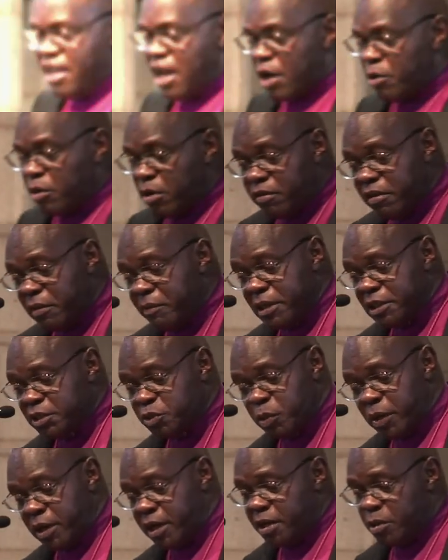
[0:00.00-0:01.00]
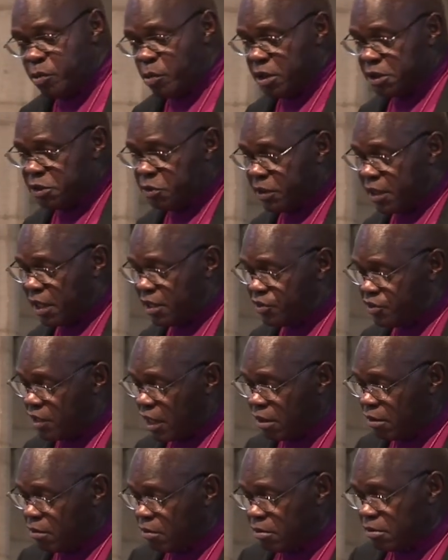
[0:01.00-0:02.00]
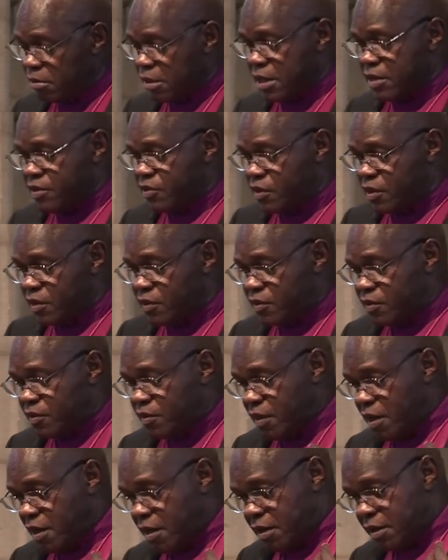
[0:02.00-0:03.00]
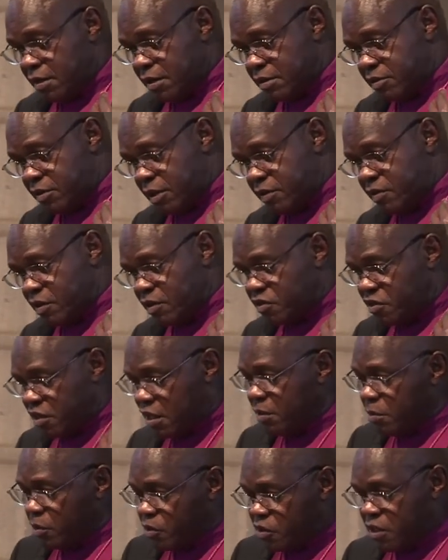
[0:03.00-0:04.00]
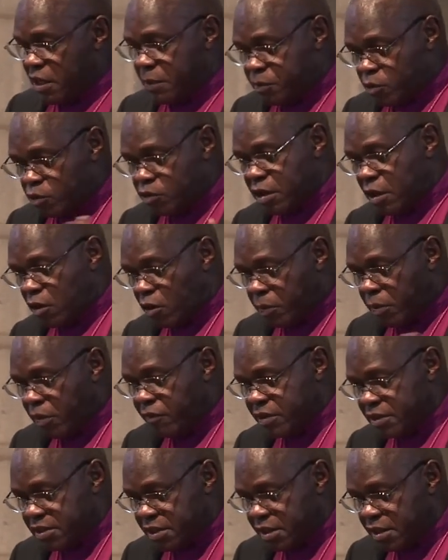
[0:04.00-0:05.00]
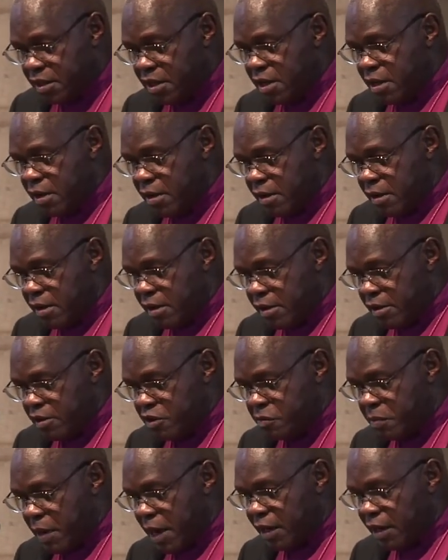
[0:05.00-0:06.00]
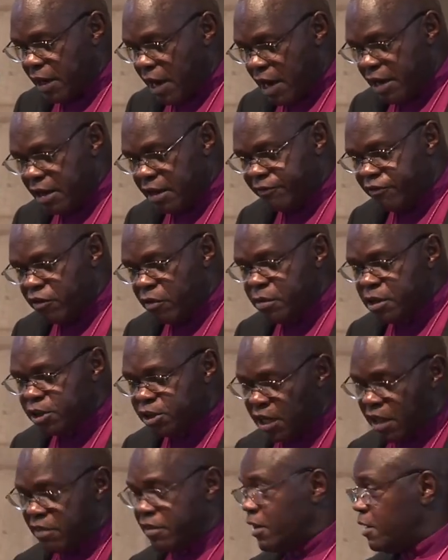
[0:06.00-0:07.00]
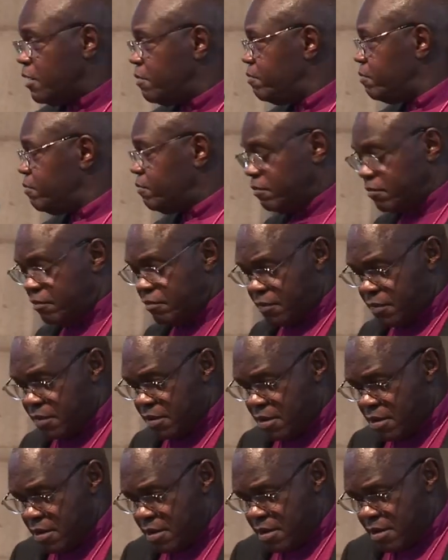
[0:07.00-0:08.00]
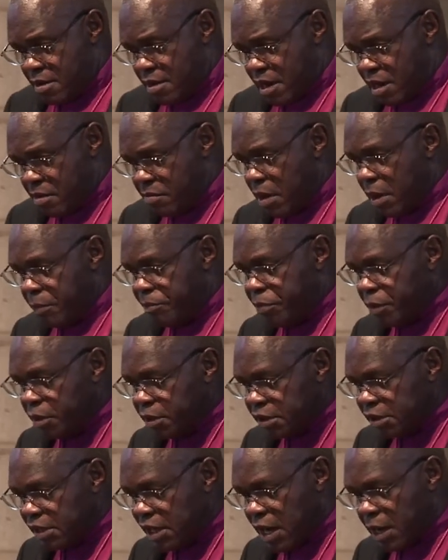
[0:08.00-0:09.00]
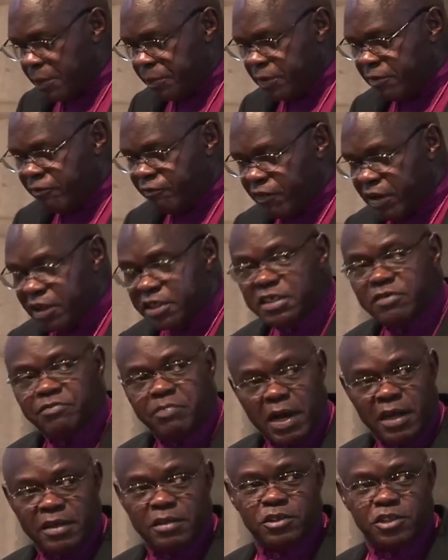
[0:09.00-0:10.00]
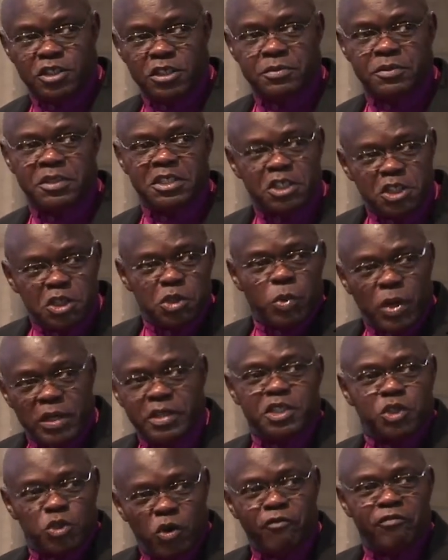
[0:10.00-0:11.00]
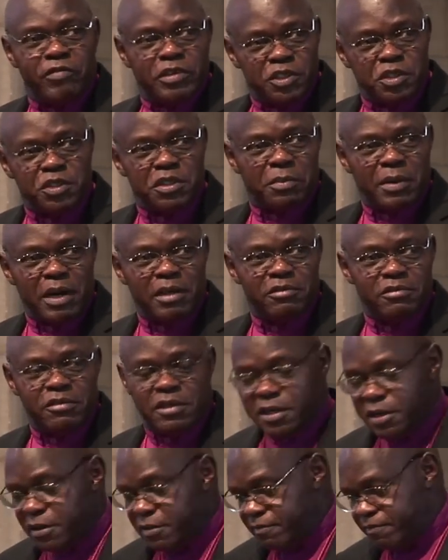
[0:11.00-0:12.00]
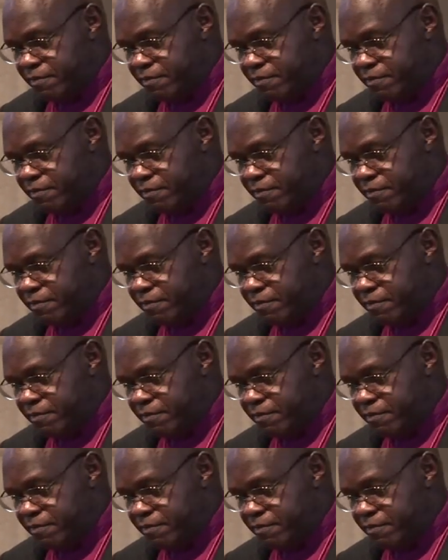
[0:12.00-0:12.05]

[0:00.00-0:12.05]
And one of the best ways in which we can tackle and sustain and take sustainable steps to tackle poverty is by learning from each other and by building up effective partnerships. This is what this conference is about today.